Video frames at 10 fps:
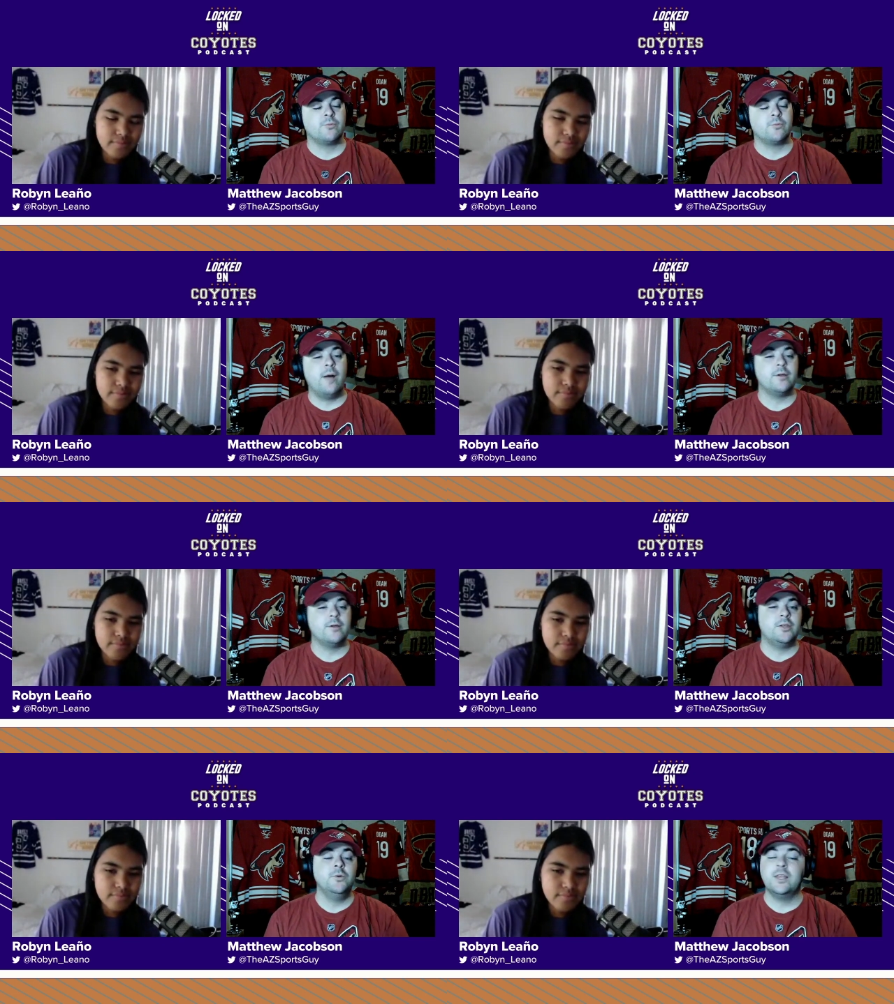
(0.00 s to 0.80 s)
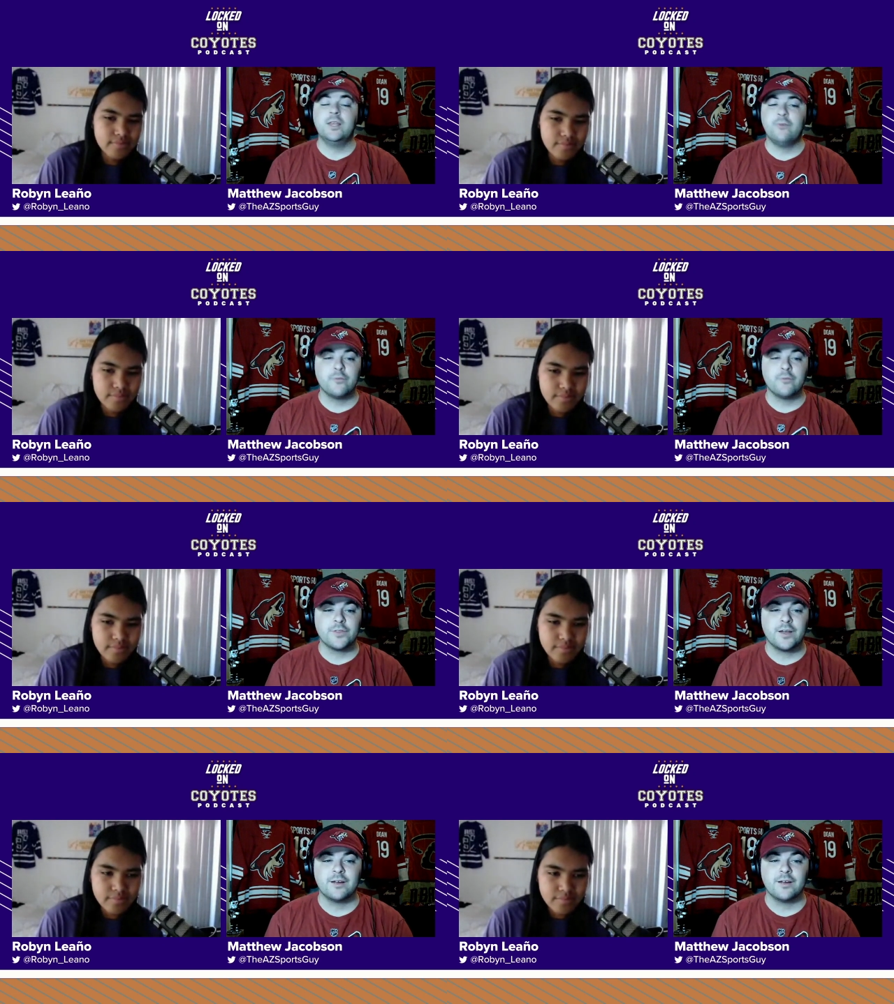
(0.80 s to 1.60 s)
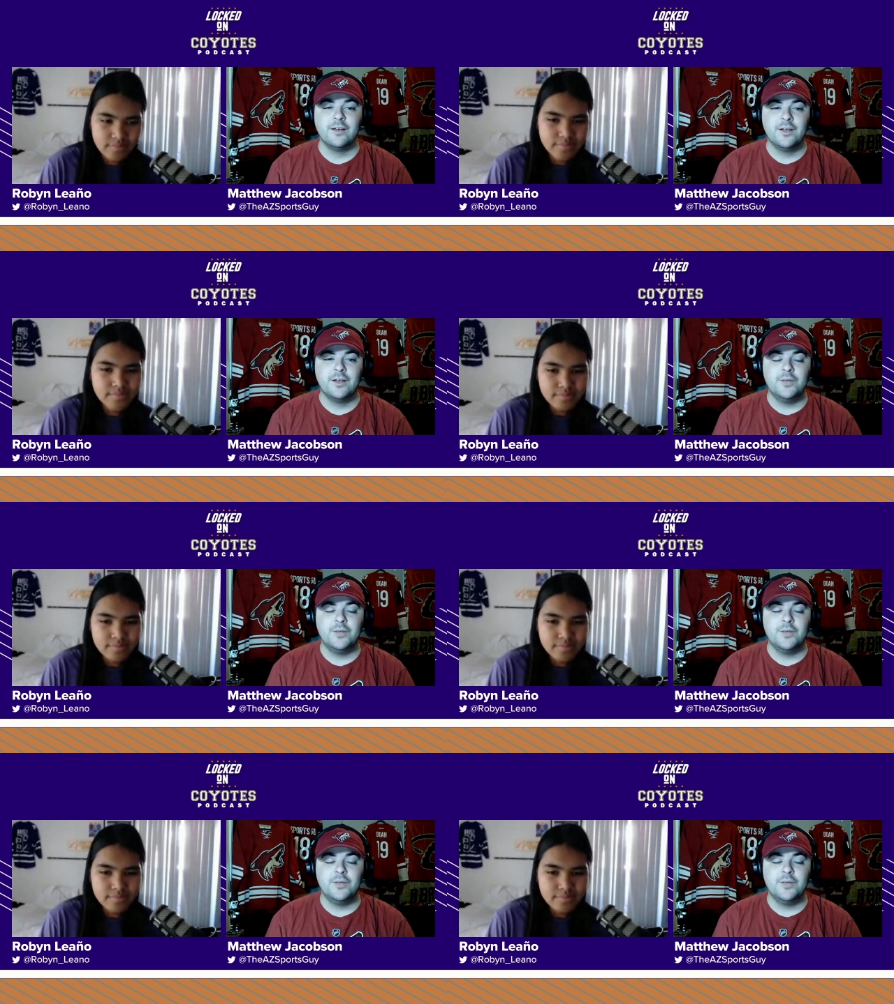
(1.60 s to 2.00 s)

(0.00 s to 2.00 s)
Speaker 1: And Robyn, you live over there.